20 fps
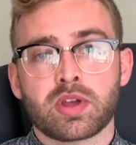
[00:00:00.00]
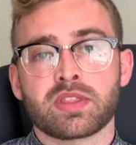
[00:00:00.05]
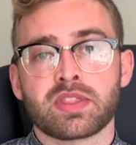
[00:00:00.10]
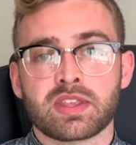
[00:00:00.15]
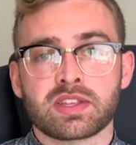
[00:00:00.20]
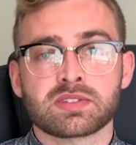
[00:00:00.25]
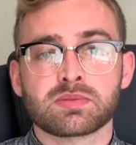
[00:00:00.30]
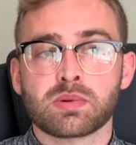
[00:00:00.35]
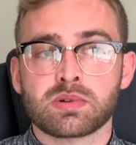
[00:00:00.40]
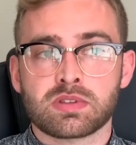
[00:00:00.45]
and
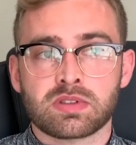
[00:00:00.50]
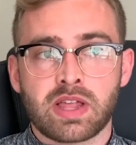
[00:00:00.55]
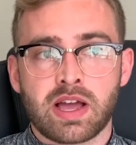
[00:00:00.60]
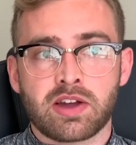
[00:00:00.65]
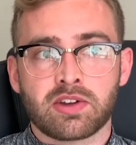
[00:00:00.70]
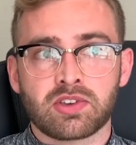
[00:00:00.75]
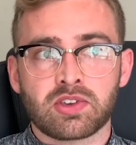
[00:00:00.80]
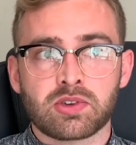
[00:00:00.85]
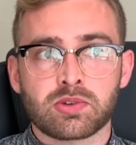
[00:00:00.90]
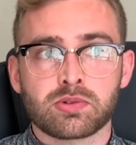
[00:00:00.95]
this will
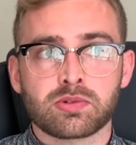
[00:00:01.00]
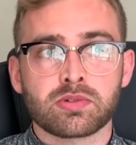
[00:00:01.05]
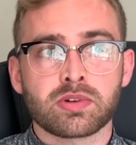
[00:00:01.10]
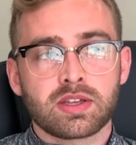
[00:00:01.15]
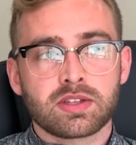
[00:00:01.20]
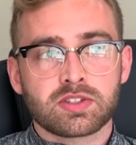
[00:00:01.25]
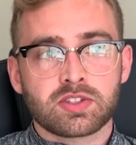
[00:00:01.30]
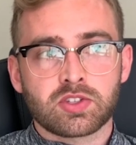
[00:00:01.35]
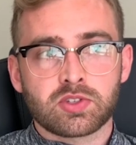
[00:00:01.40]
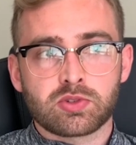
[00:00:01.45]
allow you
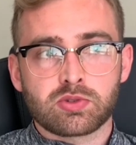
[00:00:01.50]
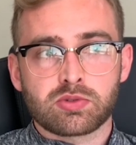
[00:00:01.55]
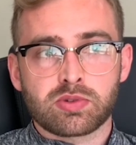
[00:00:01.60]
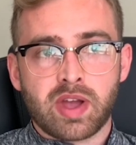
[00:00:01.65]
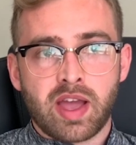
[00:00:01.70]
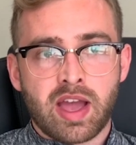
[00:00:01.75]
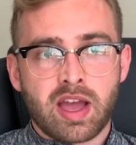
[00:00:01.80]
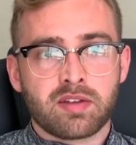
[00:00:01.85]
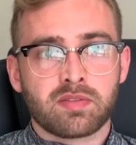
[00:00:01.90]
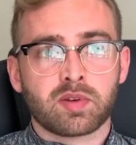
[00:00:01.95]
to
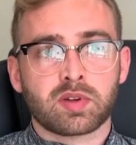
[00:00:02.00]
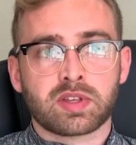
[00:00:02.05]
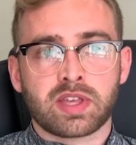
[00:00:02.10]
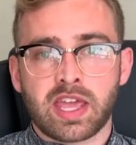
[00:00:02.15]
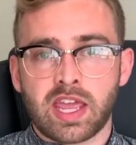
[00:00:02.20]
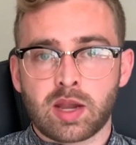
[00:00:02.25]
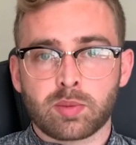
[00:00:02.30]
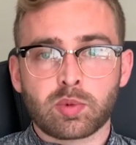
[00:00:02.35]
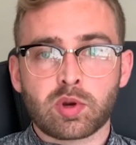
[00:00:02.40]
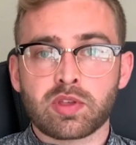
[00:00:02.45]
have a
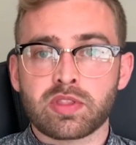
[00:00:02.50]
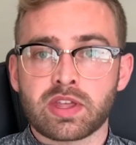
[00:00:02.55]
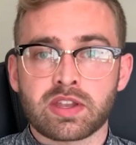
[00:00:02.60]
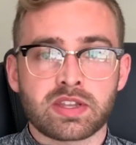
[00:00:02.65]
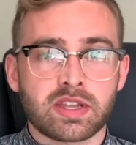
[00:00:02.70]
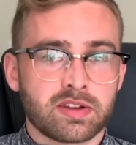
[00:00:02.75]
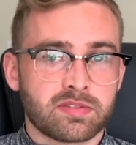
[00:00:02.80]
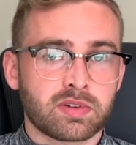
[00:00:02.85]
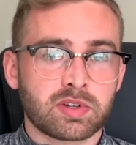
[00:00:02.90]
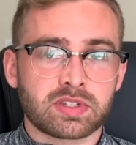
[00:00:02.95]
camera that
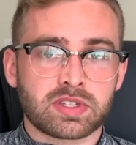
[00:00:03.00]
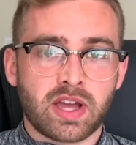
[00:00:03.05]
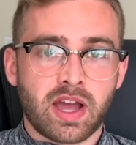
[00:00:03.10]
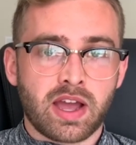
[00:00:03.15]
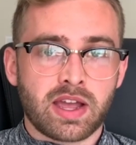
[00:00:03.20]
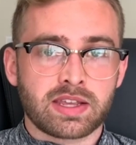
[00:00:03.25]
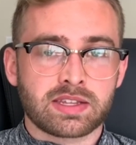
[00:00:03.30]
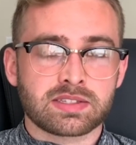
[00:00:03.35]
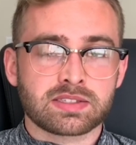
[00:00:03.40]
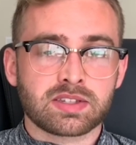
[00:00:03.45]
never
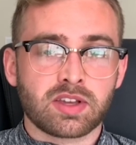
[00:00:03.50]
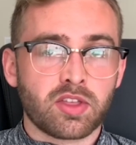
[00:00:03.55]
dies.